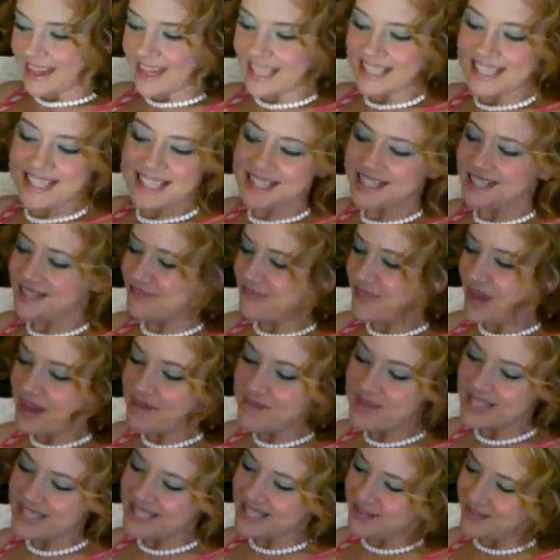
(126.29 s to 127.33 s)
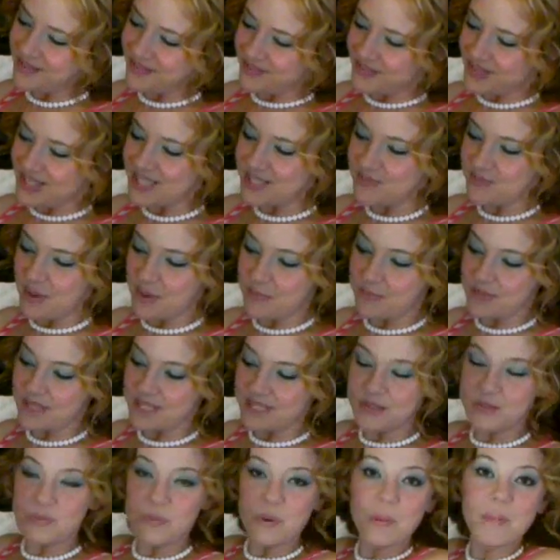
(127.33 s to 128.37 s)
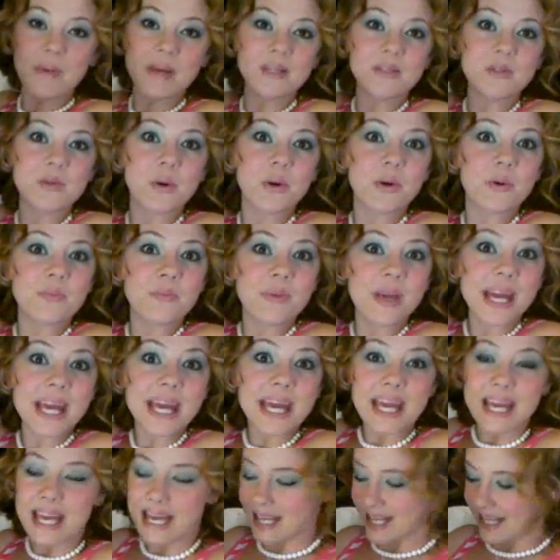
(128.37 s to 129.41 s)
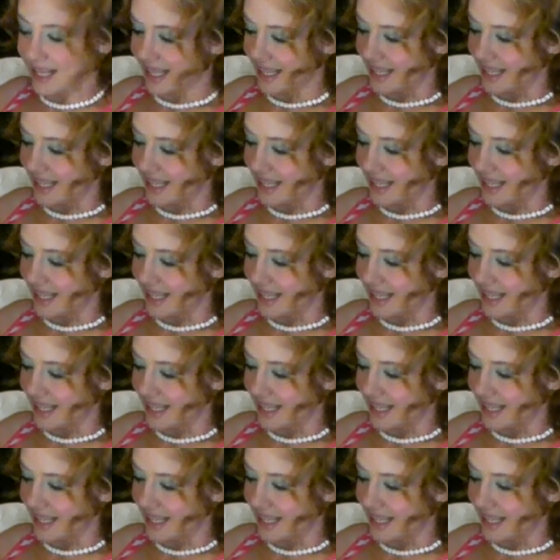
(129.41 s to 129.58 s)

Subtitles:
Then maybe some fish might be swimming toward me.